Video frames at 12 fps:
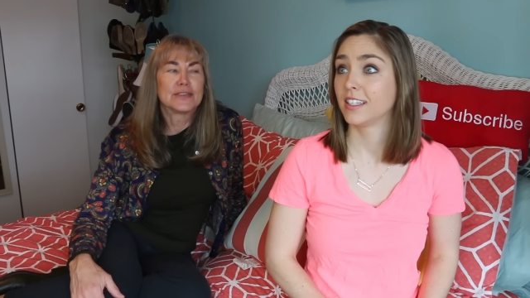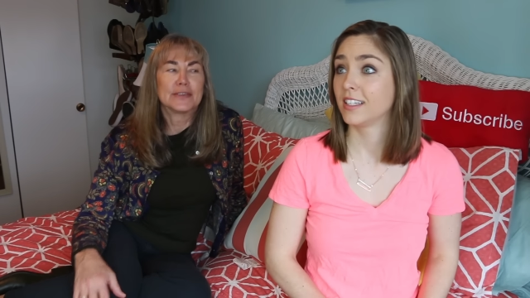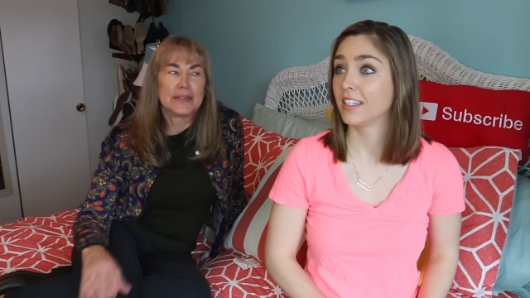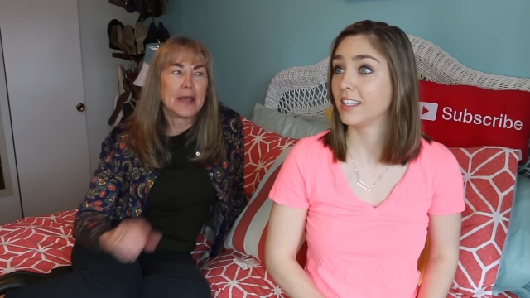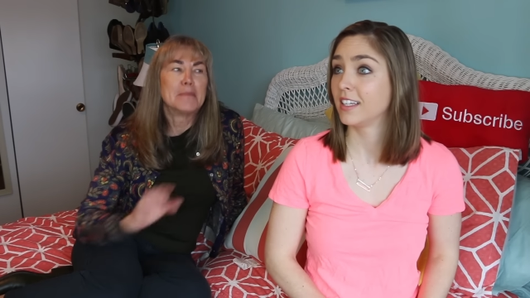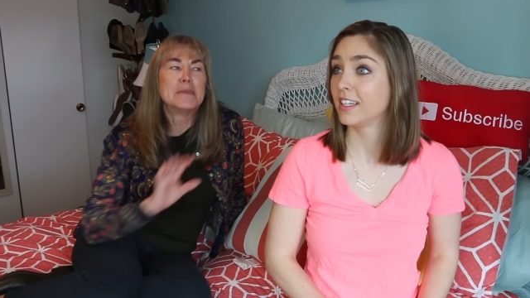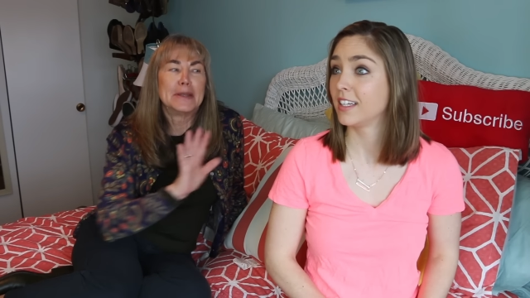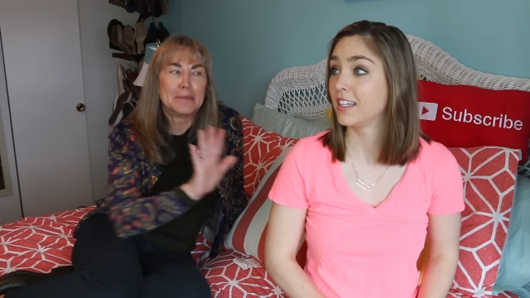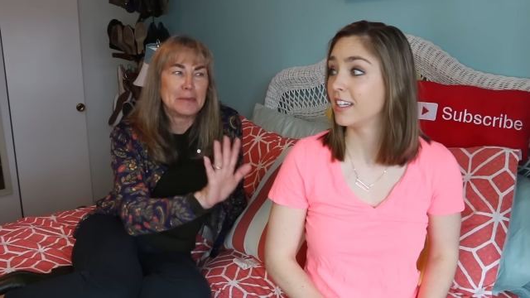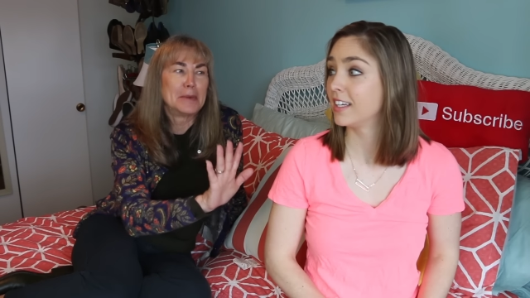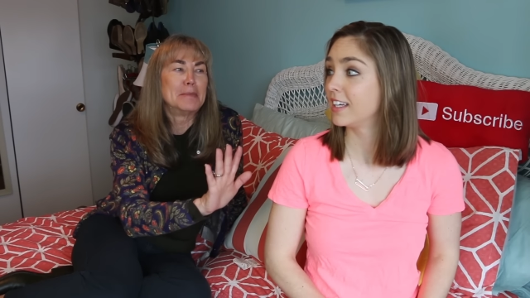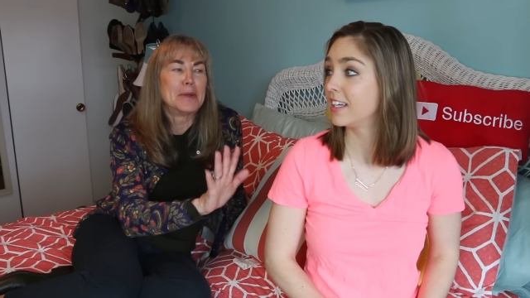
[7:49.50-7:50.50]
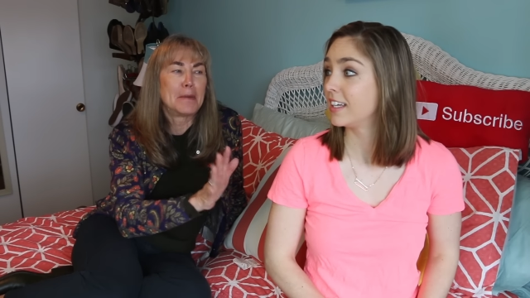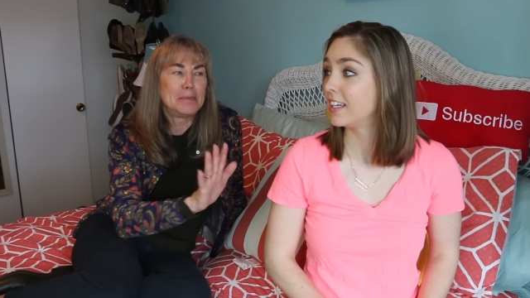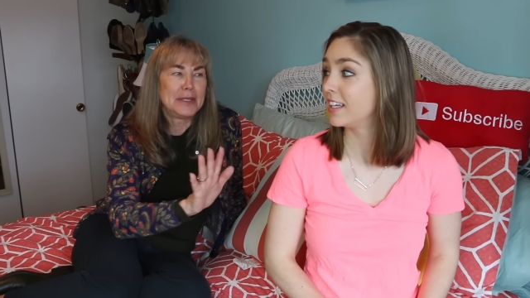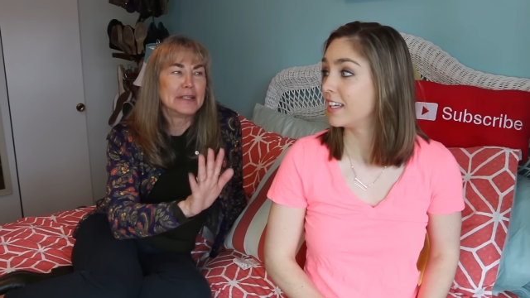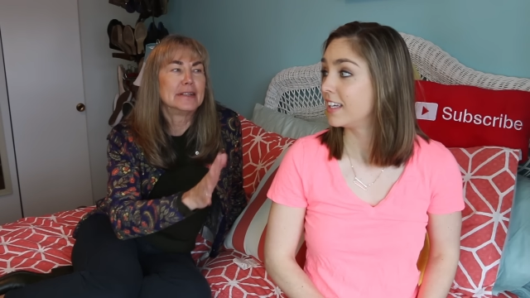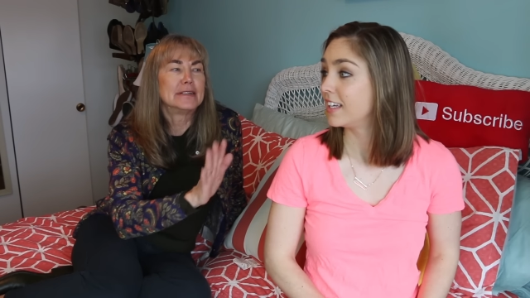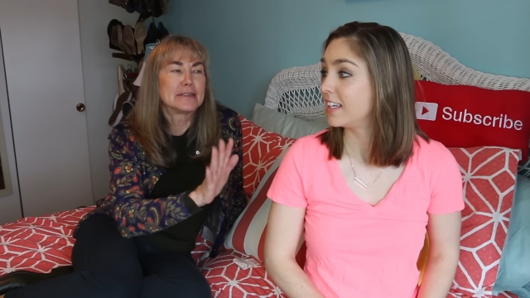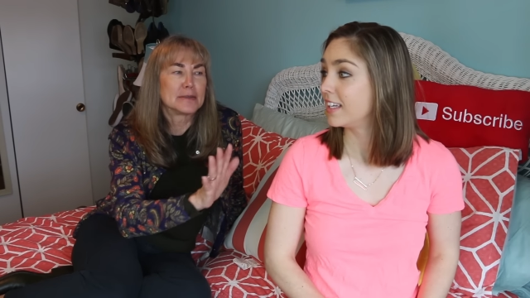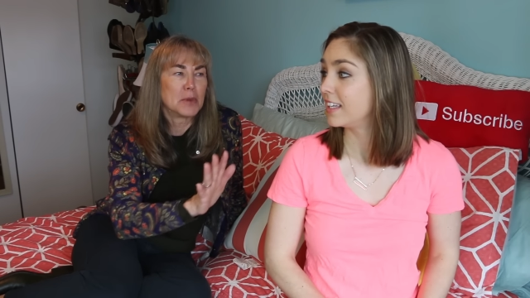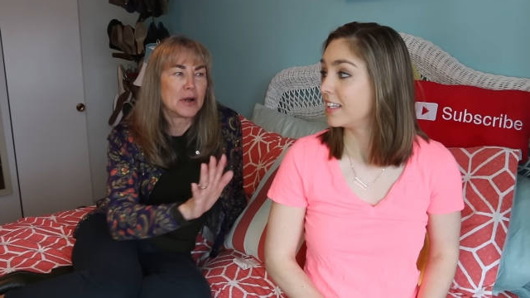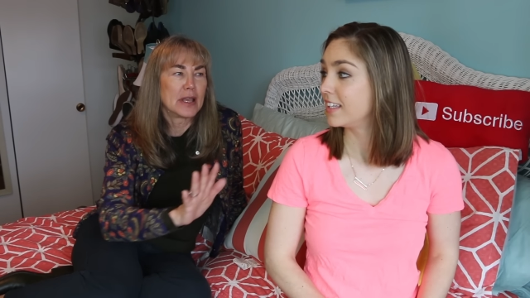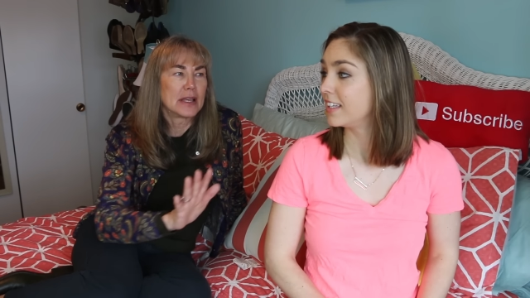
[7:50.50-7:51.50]
Speaker 1: and truly, I mean, I'm not being a
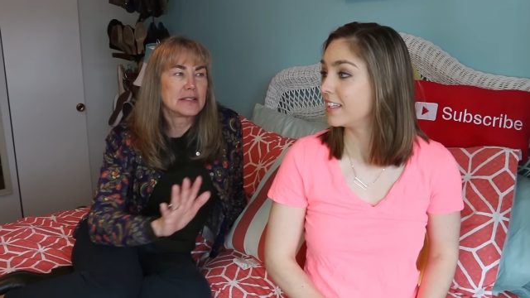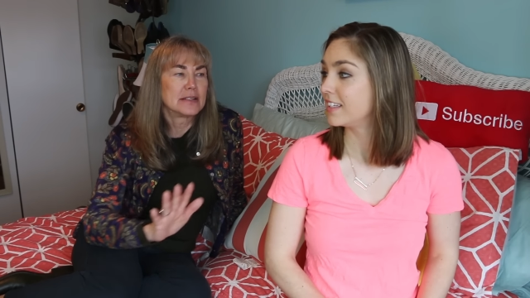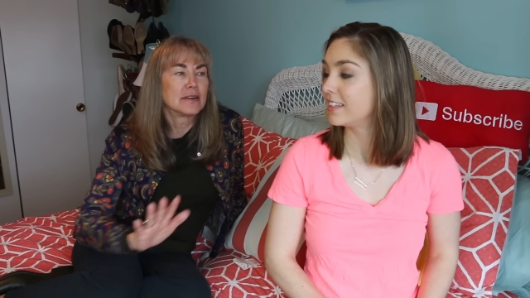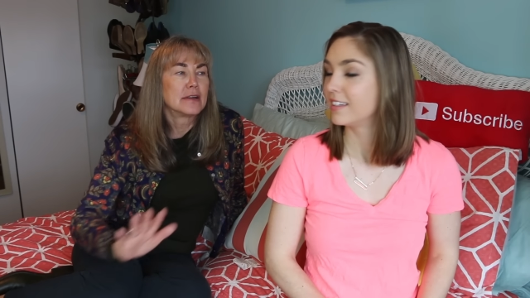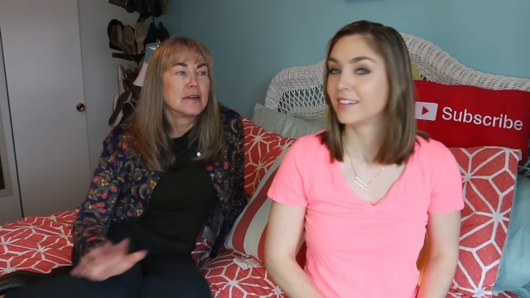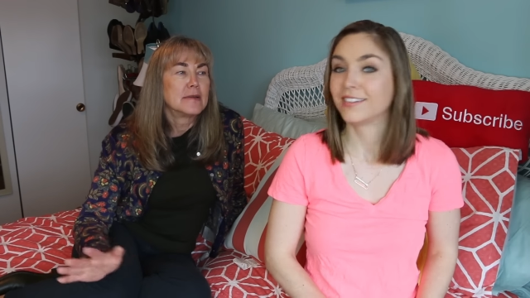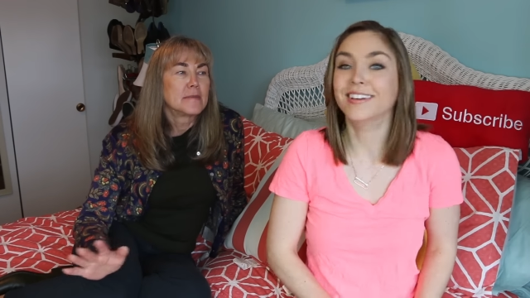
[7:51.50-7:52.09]
smartass here.